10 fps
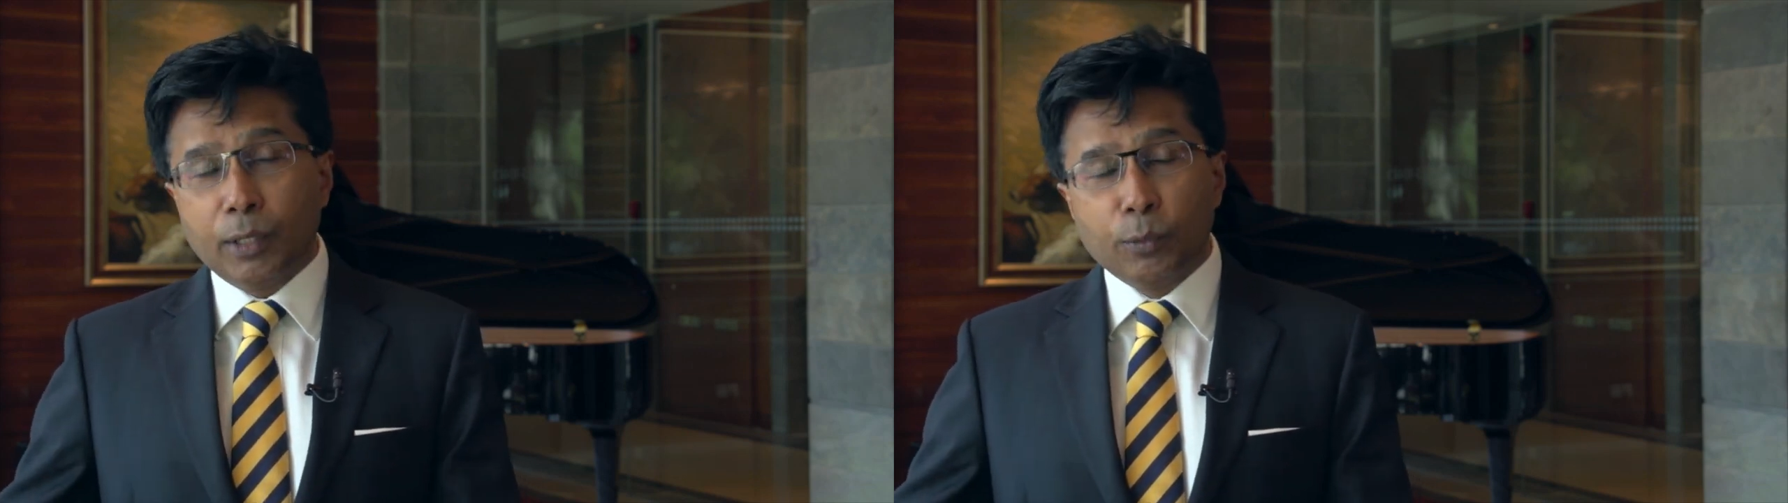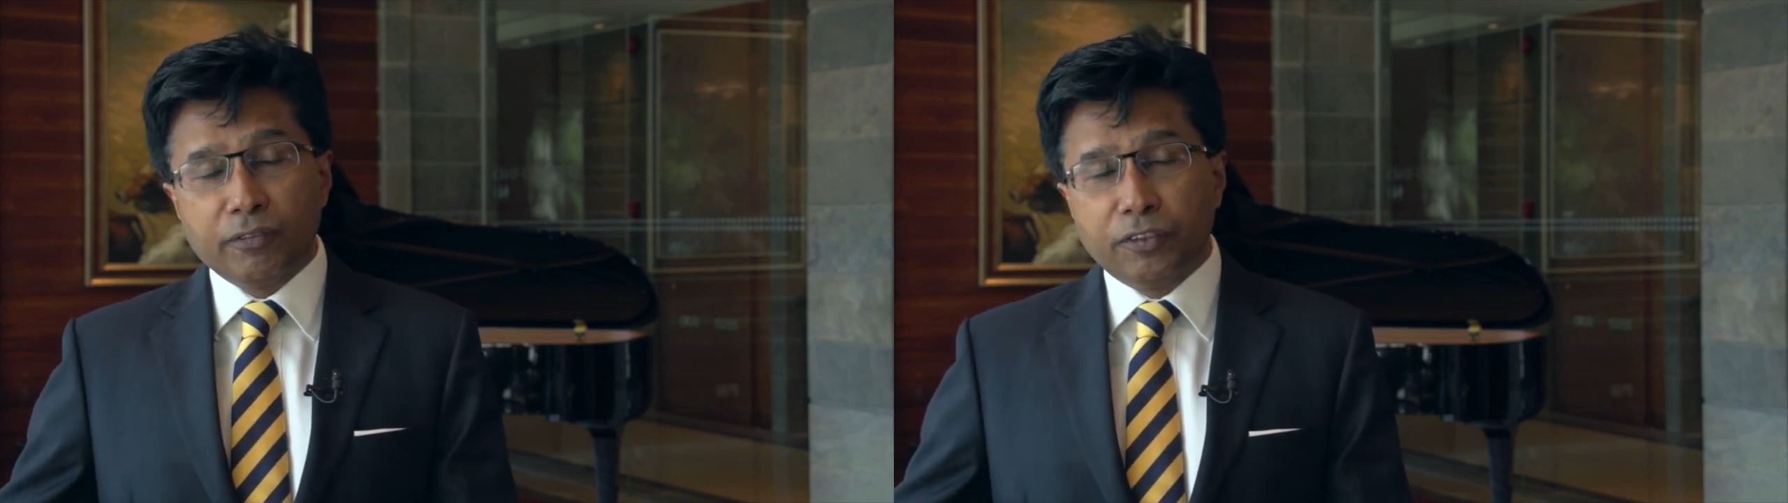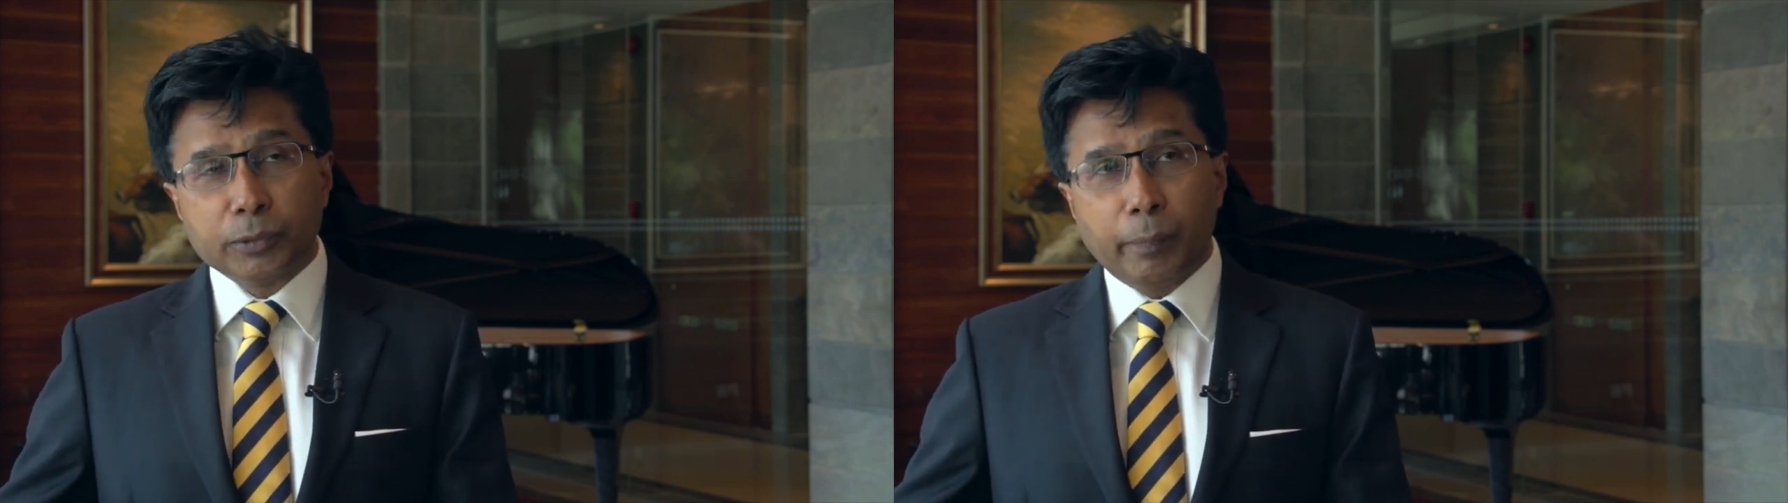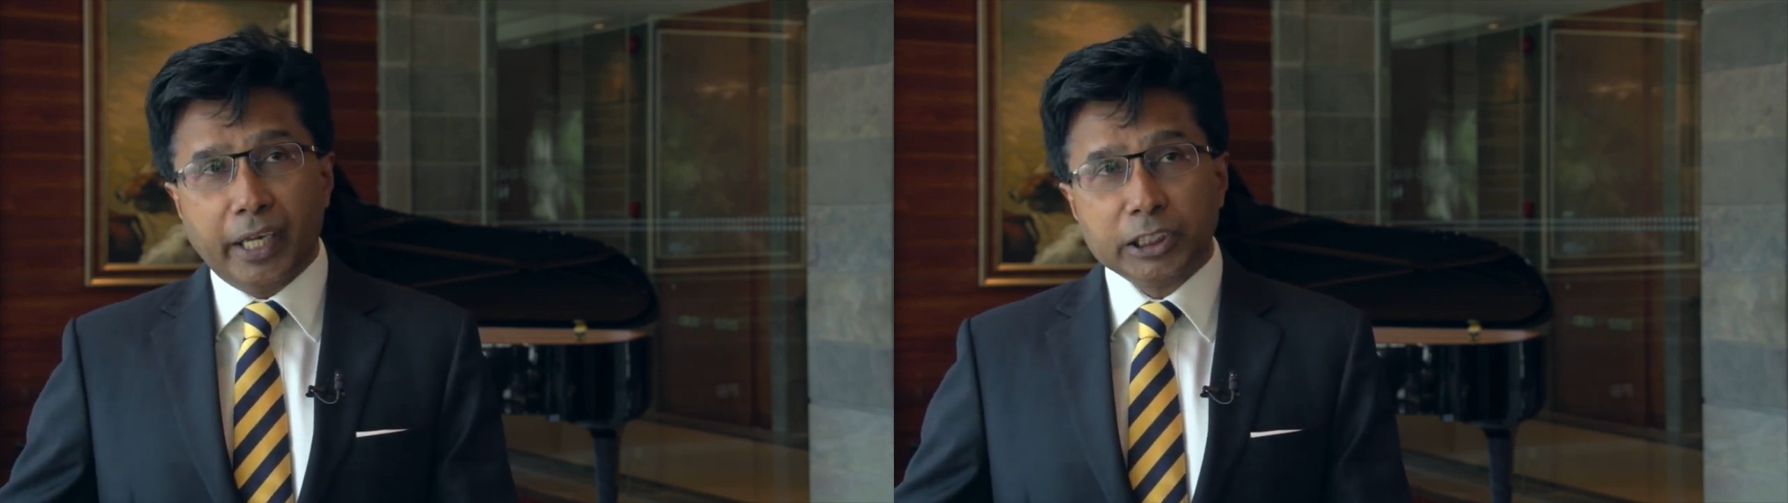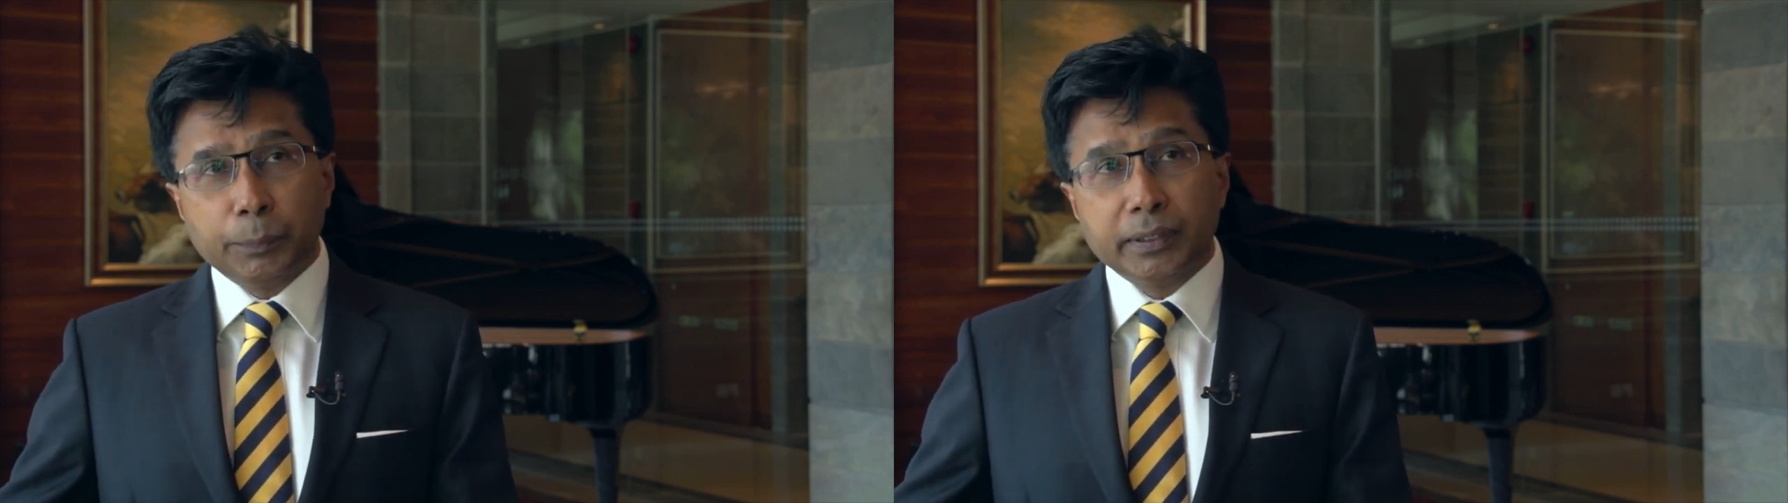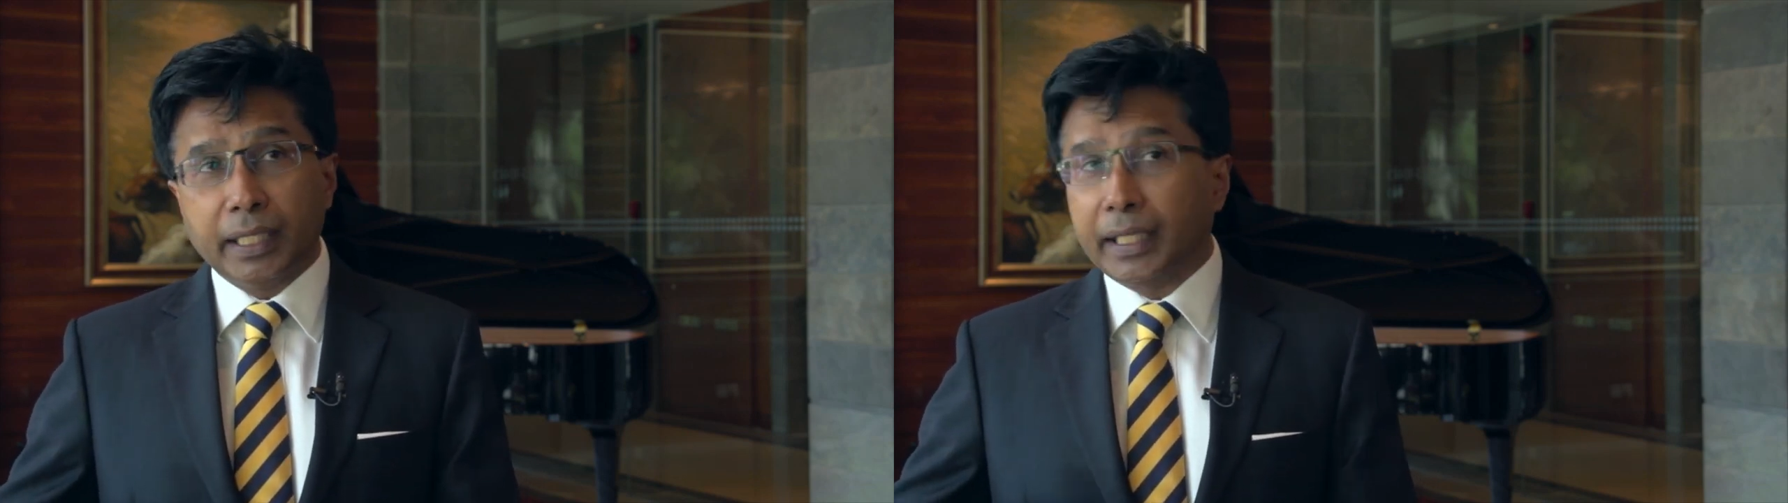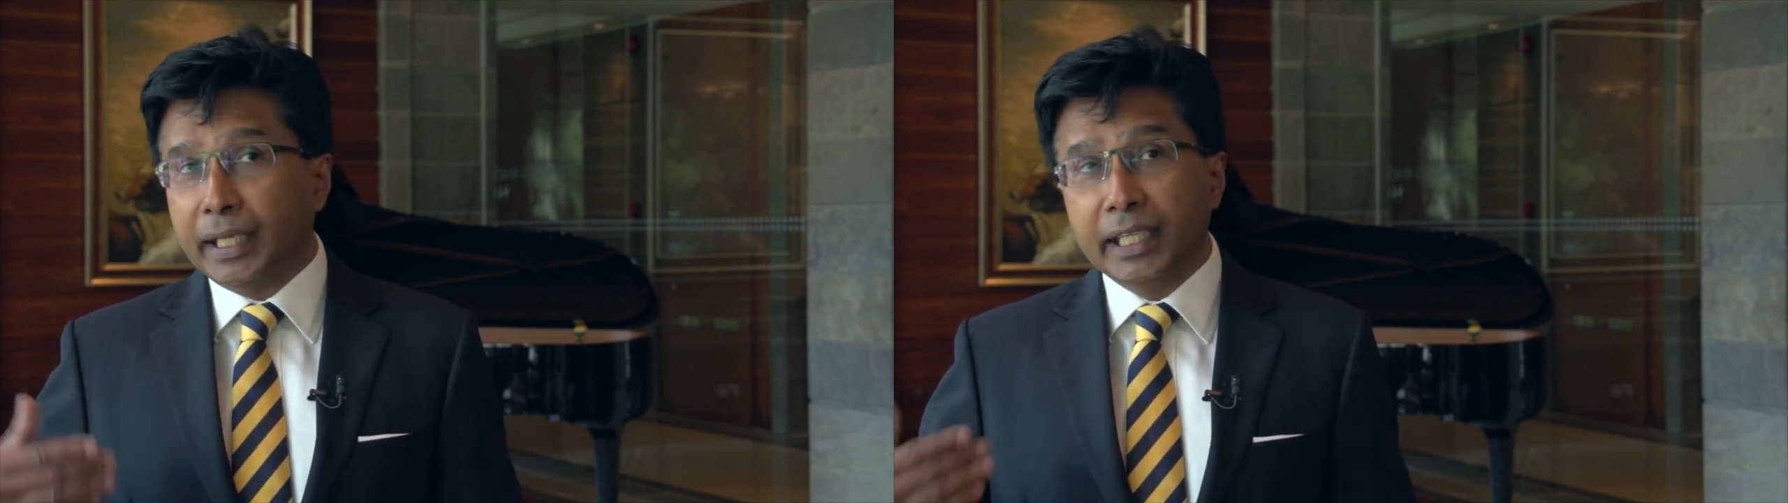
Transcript: a workforce management that can